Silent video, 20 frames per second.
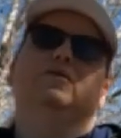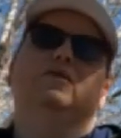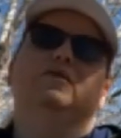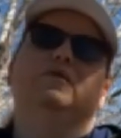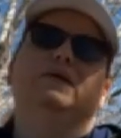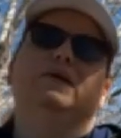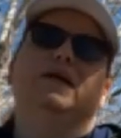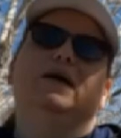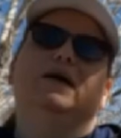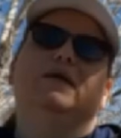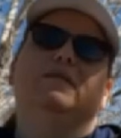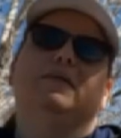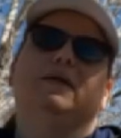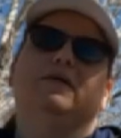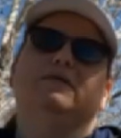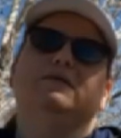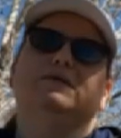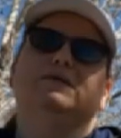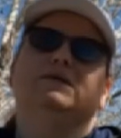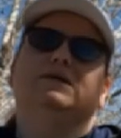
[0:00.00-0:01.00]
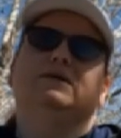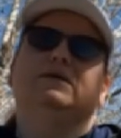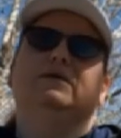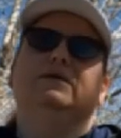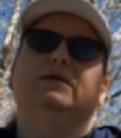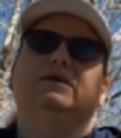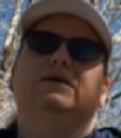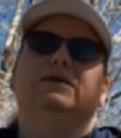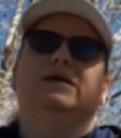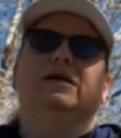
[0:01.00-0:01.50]
What do we like about
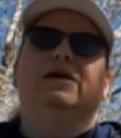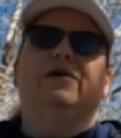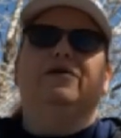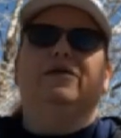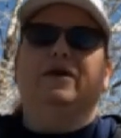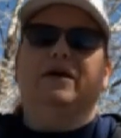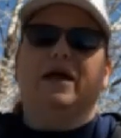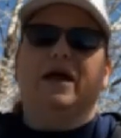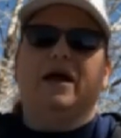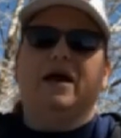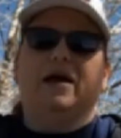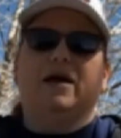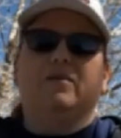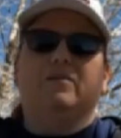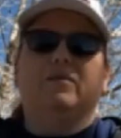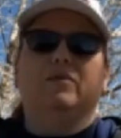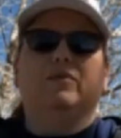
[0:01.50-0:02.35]
the cab?